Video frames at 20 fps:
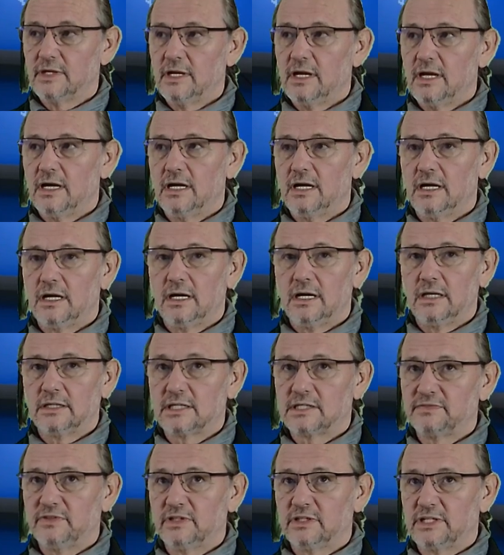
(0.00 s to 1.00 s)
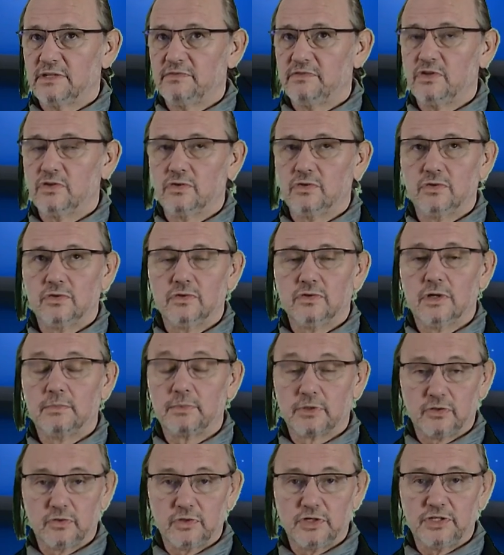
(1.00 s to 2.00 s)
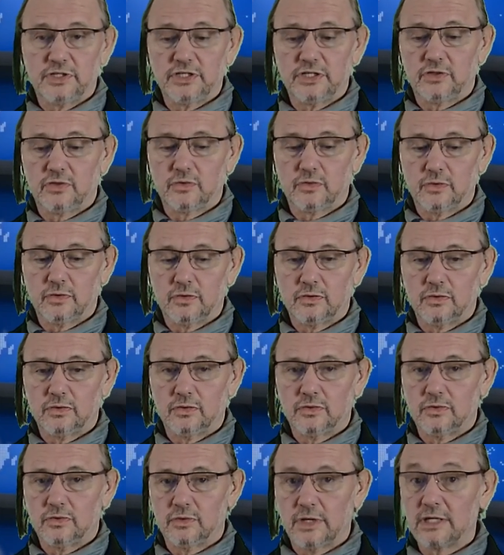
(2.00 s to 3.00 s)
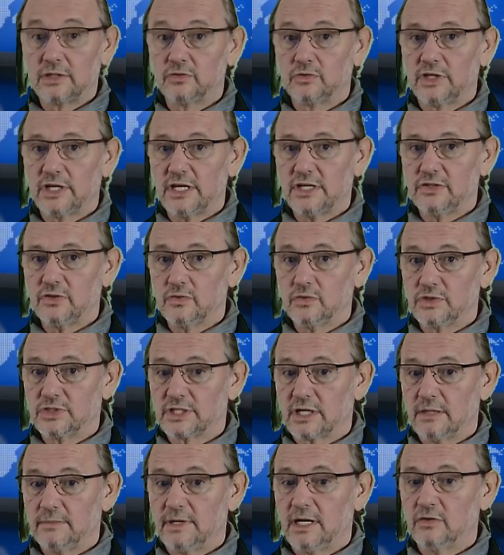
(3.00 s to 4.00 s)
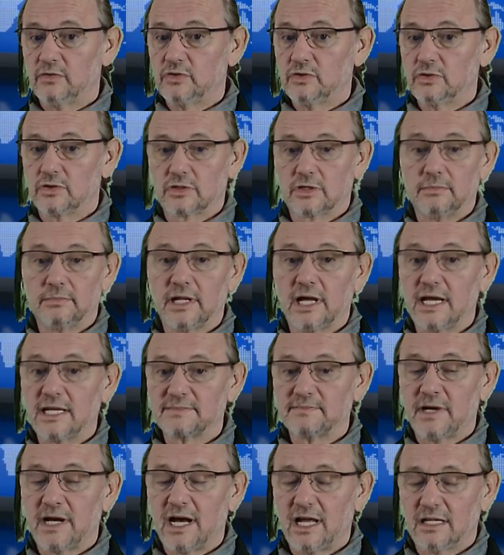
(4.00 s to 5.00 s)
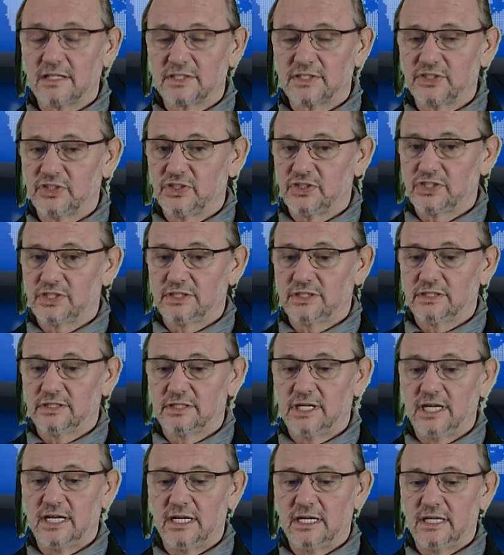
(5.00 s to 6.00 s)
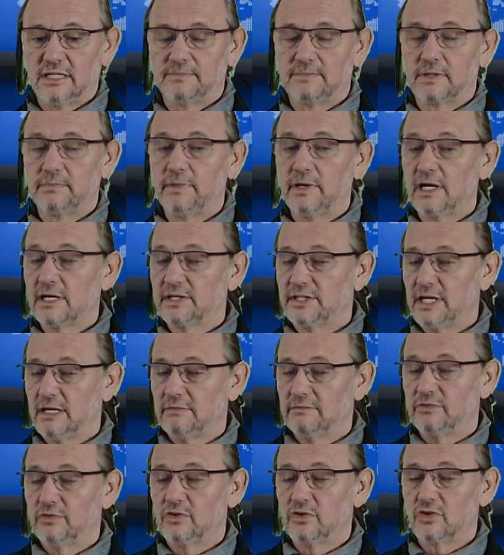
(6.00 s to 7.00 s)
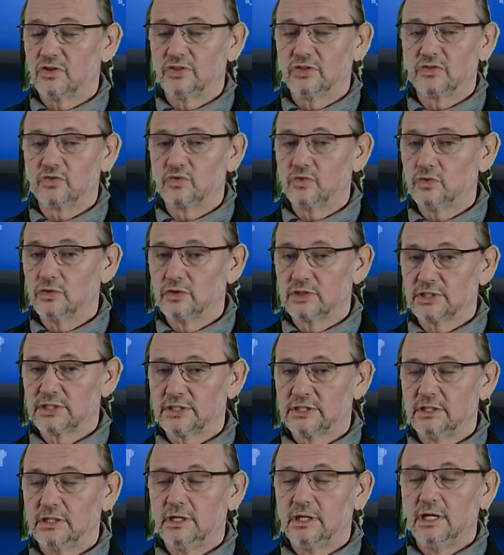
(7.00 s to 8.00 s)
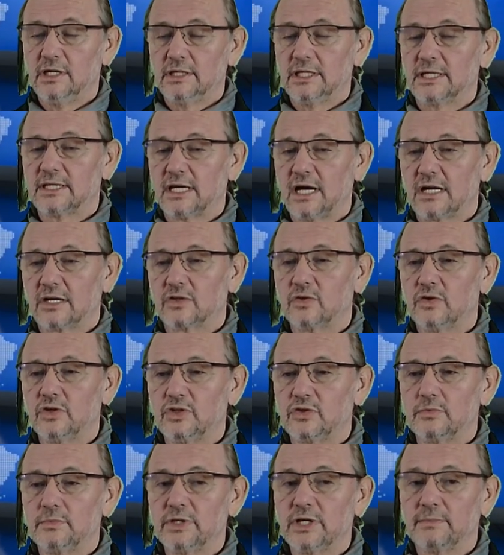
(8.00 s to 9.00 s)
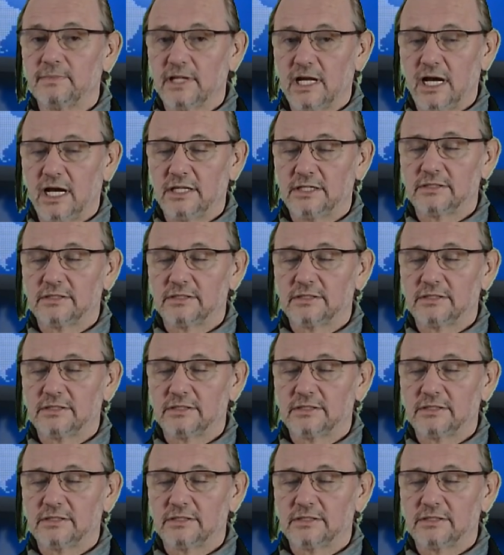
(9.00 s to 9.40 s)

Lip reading: That will give you opportunity to educate user about your compliance policies and prepare them for the rules that are going to be applied.